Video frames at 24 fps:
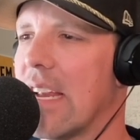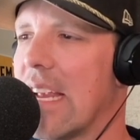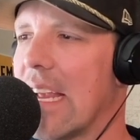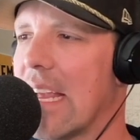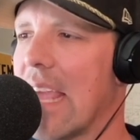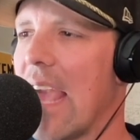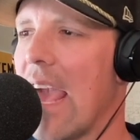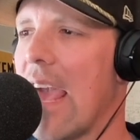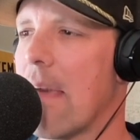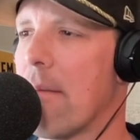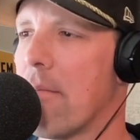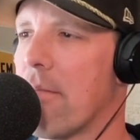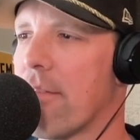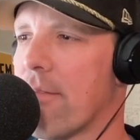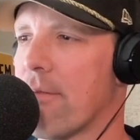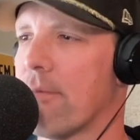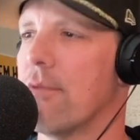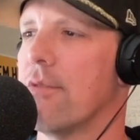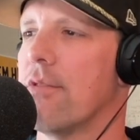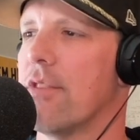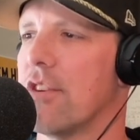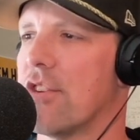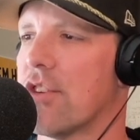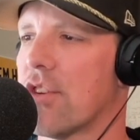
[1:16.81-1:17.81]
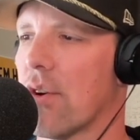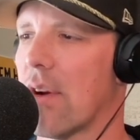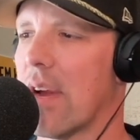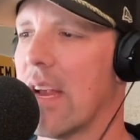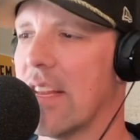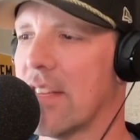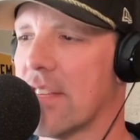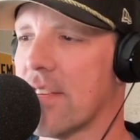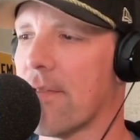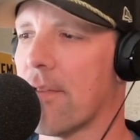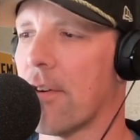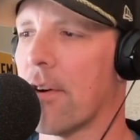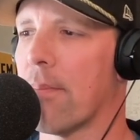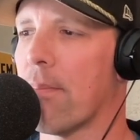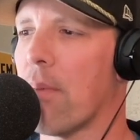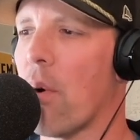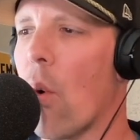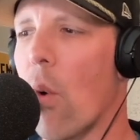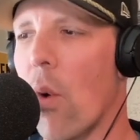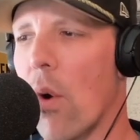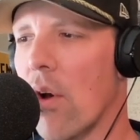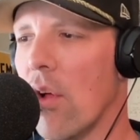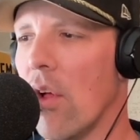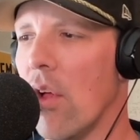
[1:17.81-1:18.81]
He came through the transfer
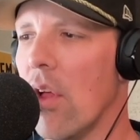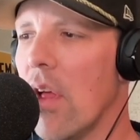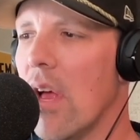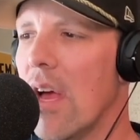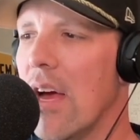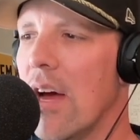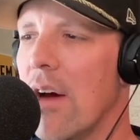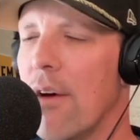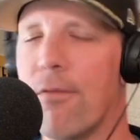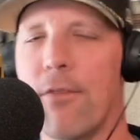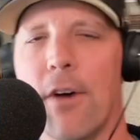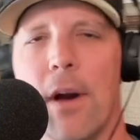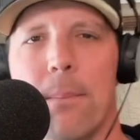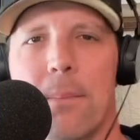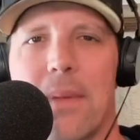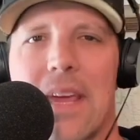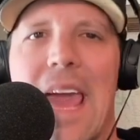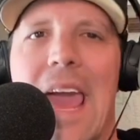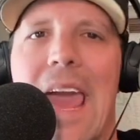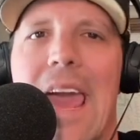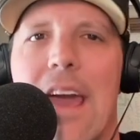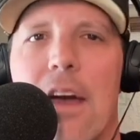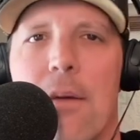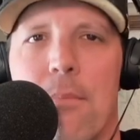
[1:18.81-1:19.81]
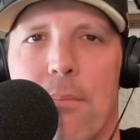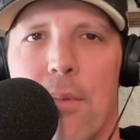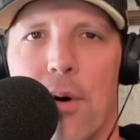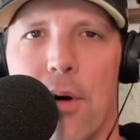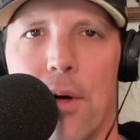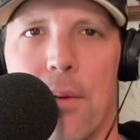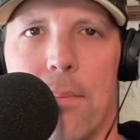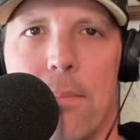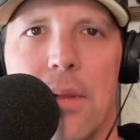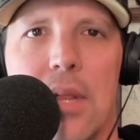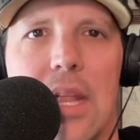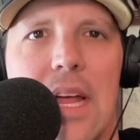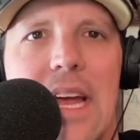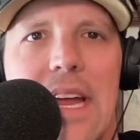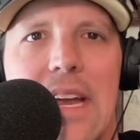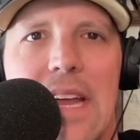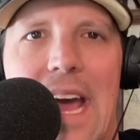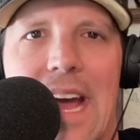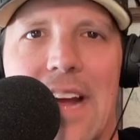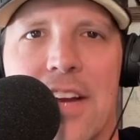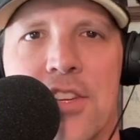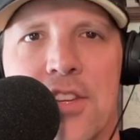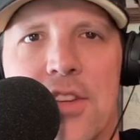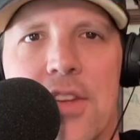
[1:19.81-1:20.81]
portal from Campbell, played
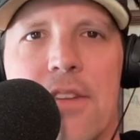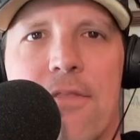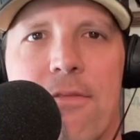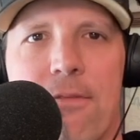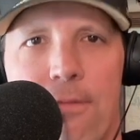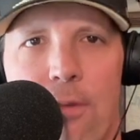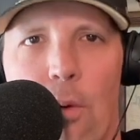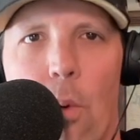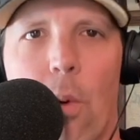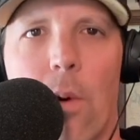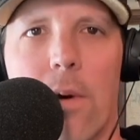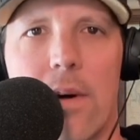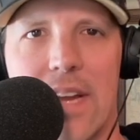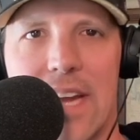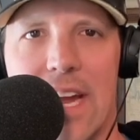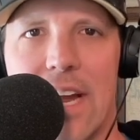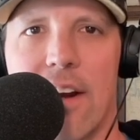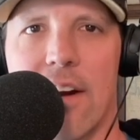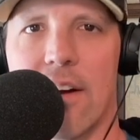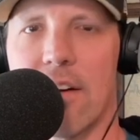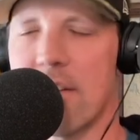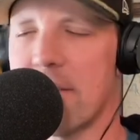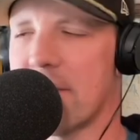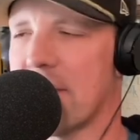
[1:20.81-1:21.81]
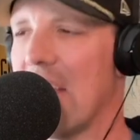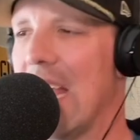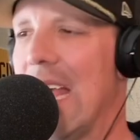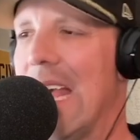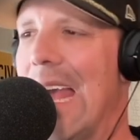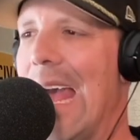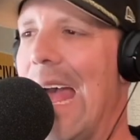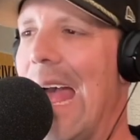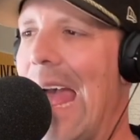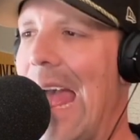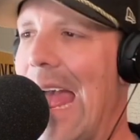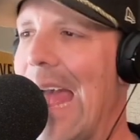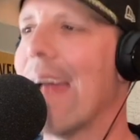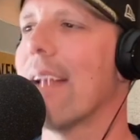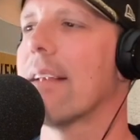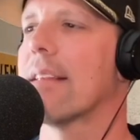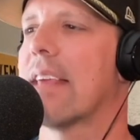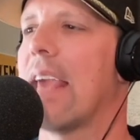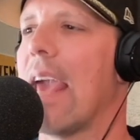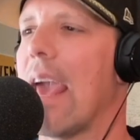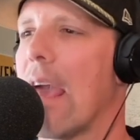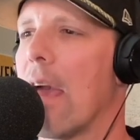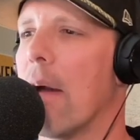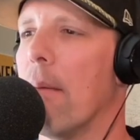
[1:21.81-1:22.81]
actually 4 years at
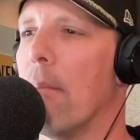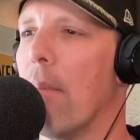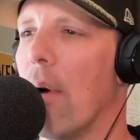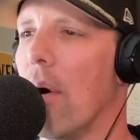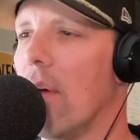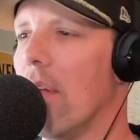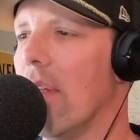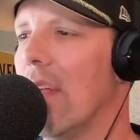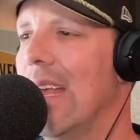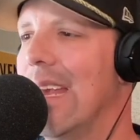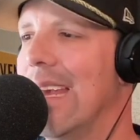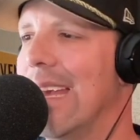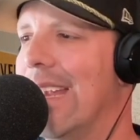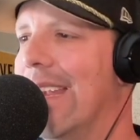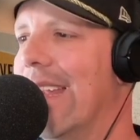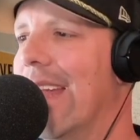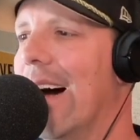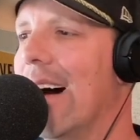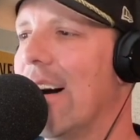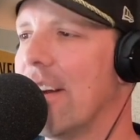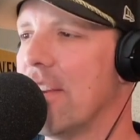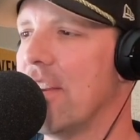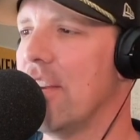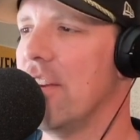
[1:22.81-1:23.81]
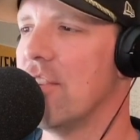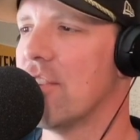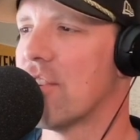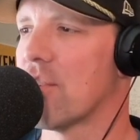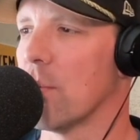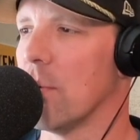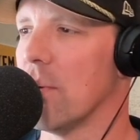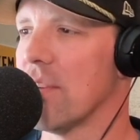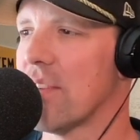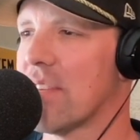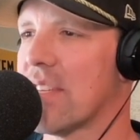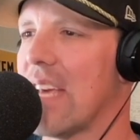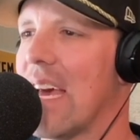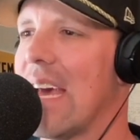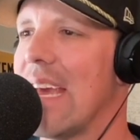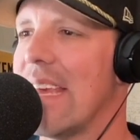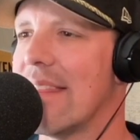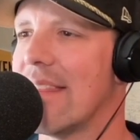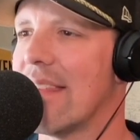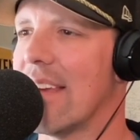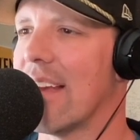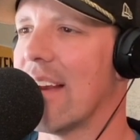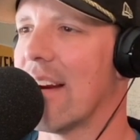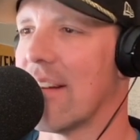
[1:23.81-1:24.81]
Campbell, an unusual
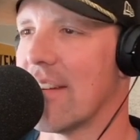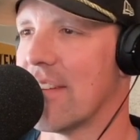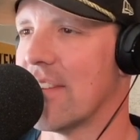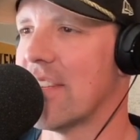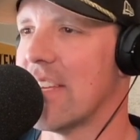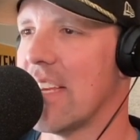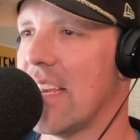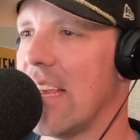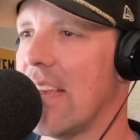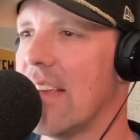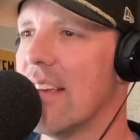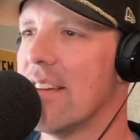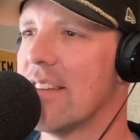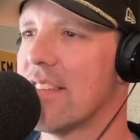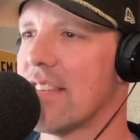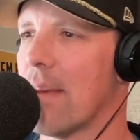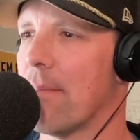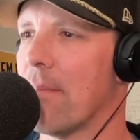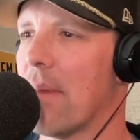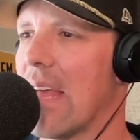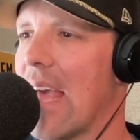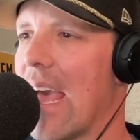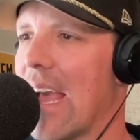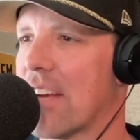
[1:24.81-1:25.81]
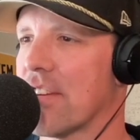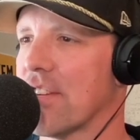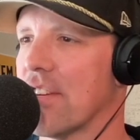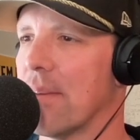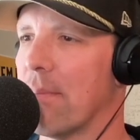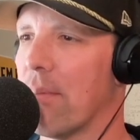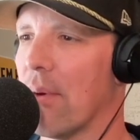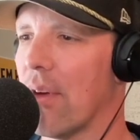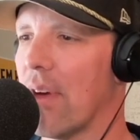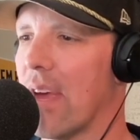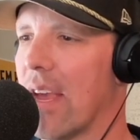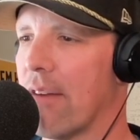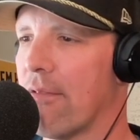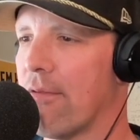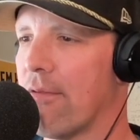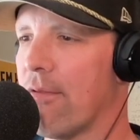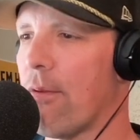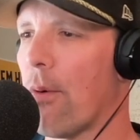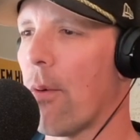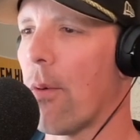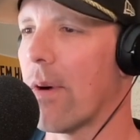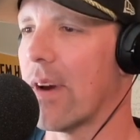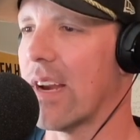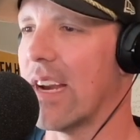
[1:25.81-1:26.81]
sight there to see somebody actually playing
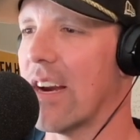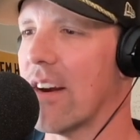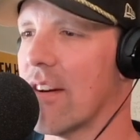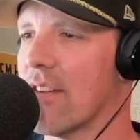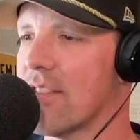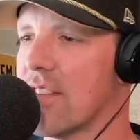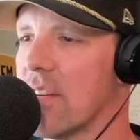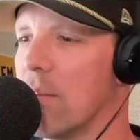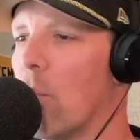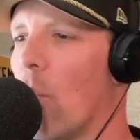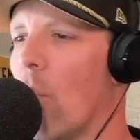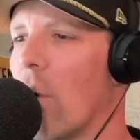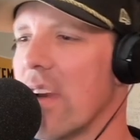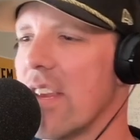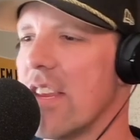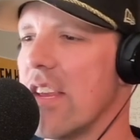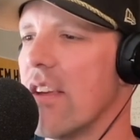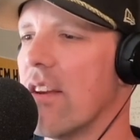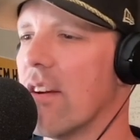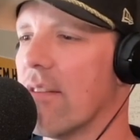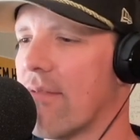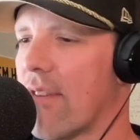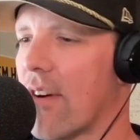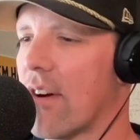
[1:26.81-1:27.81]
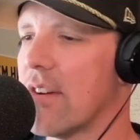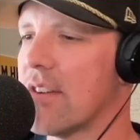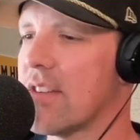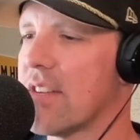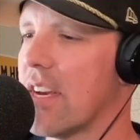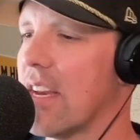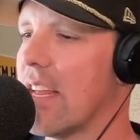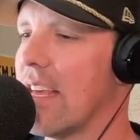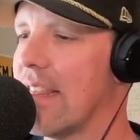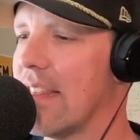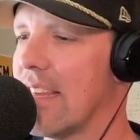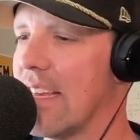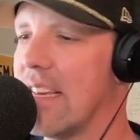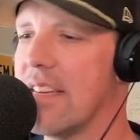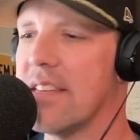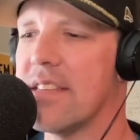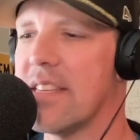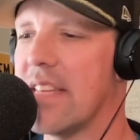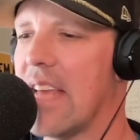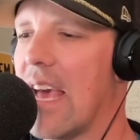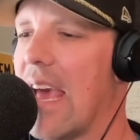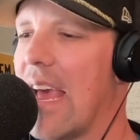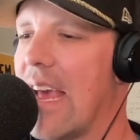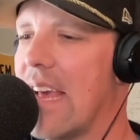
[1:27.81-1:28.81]
4 years at one university these
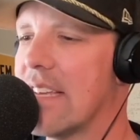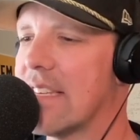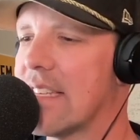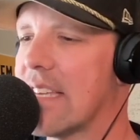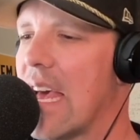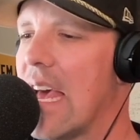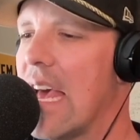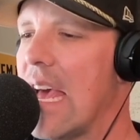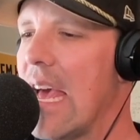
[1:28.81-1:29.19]
days.